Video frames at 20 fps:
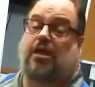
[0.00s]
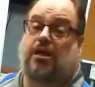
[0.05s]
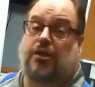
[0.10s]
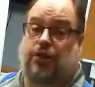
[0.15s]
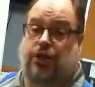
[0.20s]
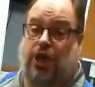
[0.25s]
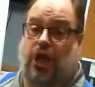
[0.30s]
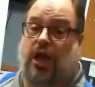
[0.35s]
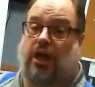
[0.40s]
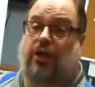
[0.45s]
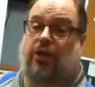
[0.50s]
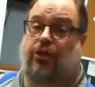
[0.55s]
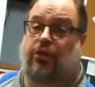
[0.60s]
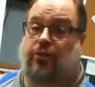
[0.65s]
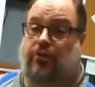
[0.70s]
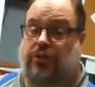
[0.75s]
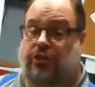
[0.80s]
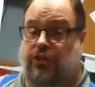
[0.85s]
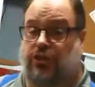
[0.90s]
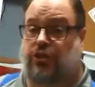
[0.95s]
Not a
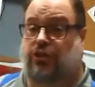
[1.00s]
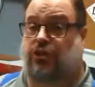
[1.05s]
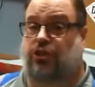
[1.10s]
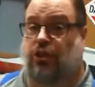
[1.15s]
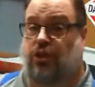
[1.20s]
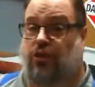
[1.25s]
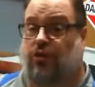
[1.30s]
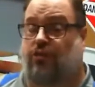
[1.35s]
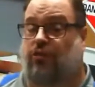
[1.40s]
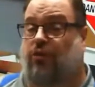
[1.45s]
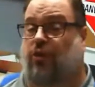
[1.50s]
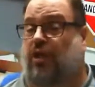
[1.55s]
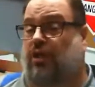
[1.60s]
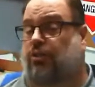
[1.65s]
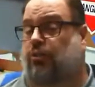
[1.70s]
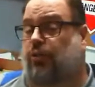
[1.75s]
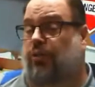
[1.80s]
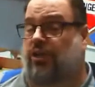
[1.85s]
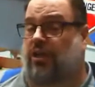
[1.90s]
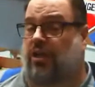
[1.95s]
huge concern for us
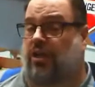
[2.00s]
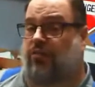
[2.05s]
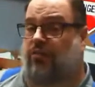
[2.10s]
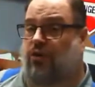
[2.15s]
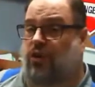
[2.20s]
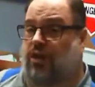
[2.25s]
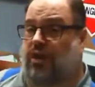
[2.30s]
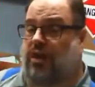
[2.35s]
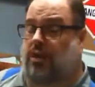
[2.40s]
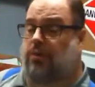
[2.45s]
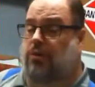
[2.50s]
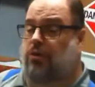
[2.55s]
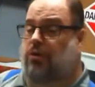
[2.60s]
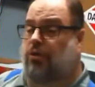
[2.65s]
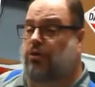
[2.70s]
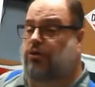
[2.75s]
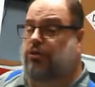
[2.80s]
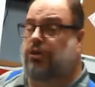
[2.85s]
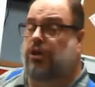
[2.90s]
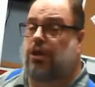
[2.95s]
with any of our
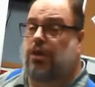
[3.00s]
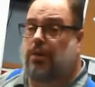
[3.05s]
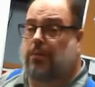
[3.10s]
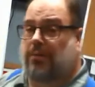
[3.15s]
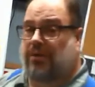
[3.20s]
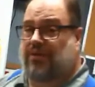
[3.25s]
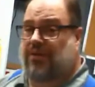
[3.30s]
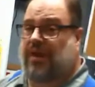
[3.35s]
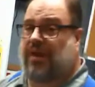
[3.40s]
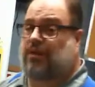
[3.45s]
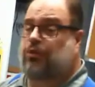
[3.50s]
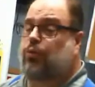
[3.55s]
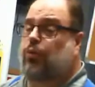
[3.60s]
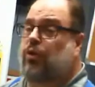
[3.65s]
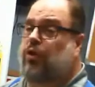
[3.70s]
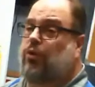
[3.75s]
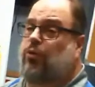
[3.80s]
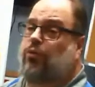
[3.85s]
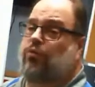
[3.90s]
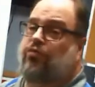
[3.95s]
chemicals, but that's where
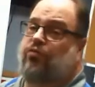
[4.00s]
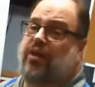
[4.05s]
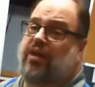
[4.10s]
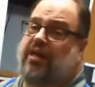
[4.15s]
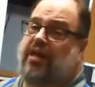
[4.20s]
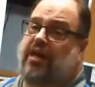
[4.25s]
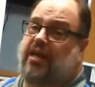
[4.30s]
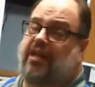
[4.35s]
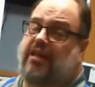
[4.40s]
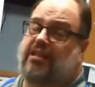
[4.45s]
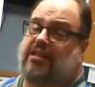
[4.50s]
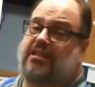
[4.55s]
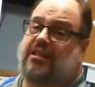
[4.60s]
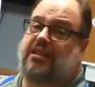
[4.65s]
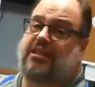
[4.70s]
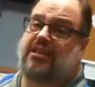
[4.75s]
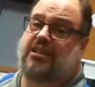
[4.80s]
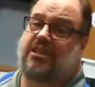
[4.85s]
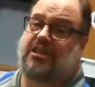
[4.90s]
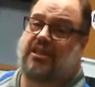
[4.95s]
you would find out, is this
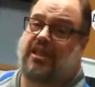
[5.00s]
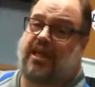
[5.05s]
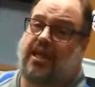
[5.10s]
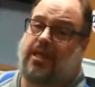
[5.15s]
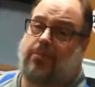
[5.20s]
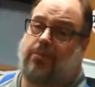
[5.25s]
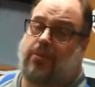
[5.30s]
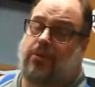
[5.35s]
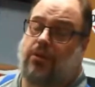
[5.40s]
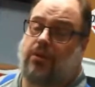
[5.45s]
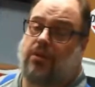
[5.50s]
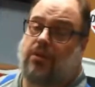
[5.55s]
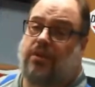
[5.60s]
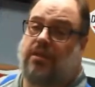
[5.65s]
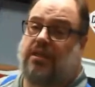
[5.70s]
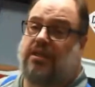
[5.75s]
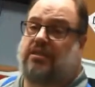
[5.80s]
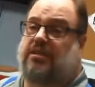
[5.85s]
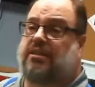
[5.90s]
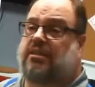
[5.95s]
stable?
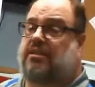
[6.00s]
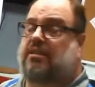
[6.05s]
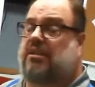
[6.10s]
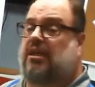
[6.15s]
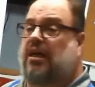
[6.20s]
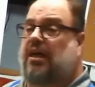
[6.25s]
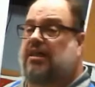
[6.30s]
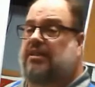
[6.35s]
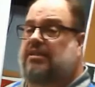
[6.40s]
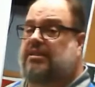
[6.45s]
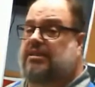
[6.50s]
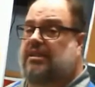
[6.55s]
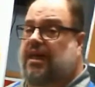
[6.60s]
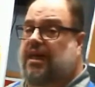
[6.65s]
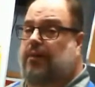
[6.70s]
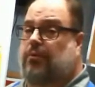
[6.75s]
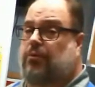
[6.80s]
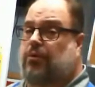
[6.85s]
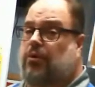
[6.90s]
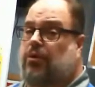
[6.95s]
Is this not
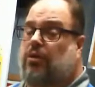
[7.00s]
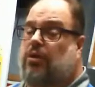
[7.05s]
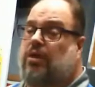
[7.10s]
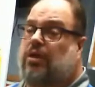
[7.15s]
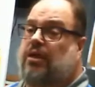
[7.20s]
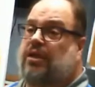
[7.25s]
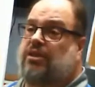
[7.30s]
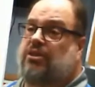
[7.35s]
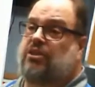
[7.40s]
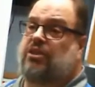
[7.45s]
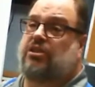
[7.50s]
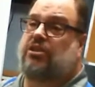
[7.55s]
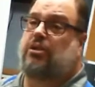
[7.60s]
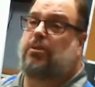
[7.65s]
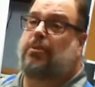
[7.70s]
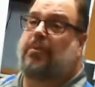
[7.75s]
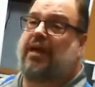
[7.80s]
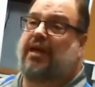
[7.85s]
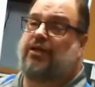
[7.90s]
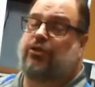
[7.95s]
stable? Is this a
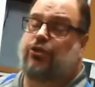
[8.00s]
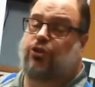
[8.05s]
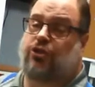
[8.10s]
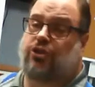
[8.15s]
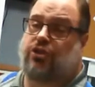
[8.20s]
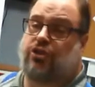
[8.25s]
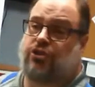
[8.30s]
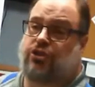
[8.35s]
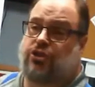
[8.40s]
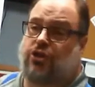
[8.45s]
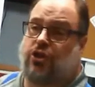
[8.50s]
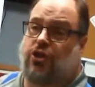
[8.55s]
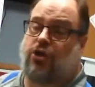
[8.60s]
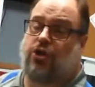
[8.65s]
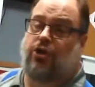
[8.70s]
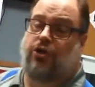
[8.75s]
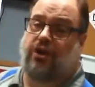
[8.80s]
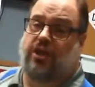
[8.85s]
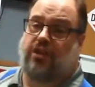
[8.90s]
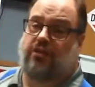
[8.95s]
major
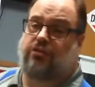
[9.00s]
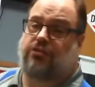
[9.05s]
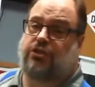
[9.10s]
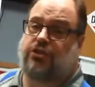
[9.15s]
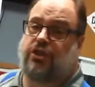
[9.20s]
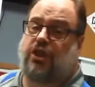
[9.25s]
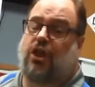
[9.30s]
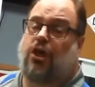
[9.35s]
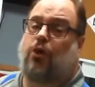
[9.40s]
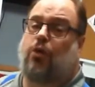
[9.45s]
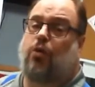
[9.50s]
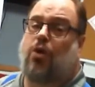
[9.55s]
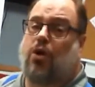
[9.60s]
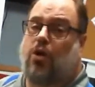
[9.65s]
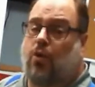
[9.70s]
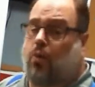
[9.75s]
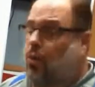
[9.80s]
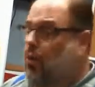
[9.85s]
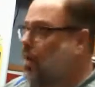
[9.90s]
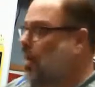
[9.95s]
concern? If so,
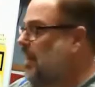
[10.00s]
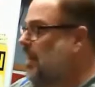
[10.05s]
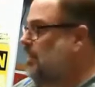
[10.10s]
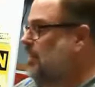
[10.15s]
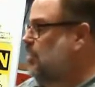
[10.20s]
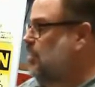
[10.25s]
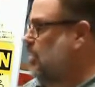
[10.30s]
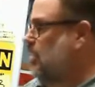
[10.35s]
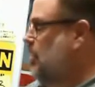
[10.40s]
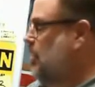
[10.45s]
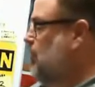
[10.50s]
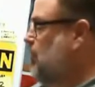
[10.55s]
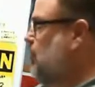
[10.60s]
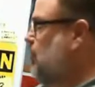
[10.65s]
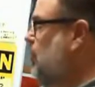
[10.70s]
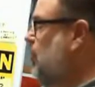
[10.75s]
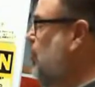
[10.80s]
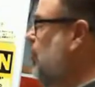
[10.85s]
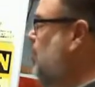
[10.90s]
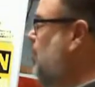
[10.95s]
why is it a
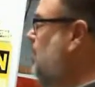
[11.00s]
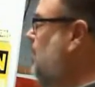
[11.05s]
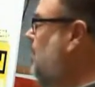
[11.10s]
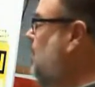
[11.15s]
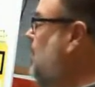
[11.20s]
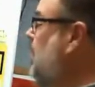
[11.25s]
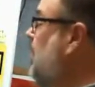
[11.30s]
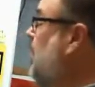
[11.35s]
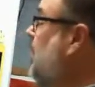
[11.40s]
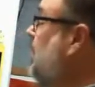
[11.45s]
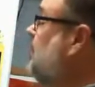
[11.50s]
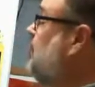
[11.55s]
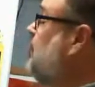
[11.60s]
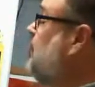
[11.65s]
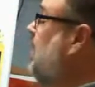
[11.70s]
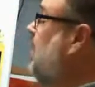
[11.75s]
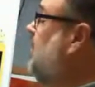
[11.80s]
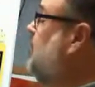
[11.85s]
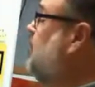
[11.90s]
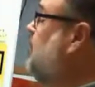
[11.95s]
concern?
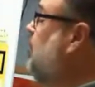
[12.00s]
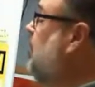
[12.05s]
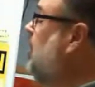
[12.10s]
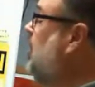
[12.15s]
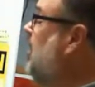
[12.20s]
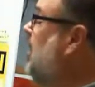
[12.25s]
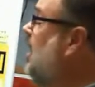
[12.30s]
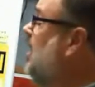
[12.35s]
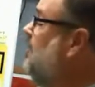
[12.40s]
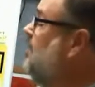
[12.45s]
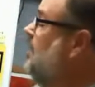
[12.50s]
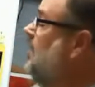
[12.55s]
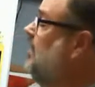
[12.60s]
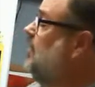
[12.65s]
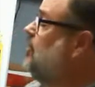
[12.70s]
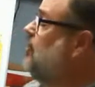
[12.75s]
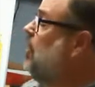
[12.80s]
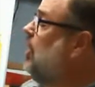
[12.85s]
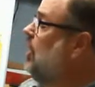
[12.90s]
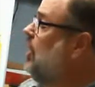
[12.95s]
Section 11
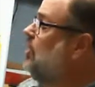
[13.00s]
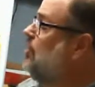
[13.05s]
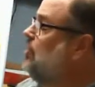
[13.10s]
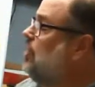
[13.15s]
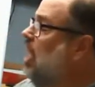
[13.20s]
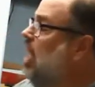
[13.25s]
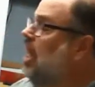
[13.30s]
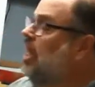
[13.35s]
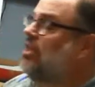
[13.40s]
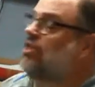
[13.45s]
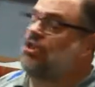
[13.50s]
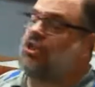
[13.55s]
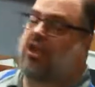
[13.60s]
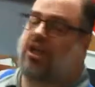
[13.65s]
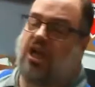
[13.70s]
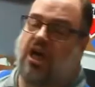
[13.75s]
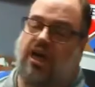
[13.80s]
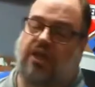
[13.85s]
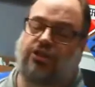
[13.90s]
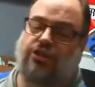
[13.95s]
is
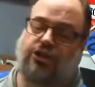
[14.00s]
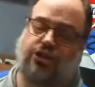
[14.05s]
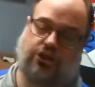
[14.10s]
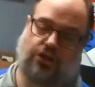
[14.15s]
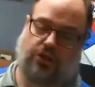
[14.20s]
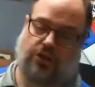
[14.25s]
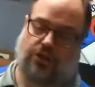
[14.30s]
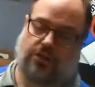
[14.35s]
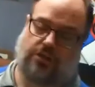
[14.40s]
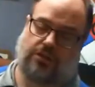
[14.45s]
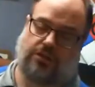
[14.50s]
toxicological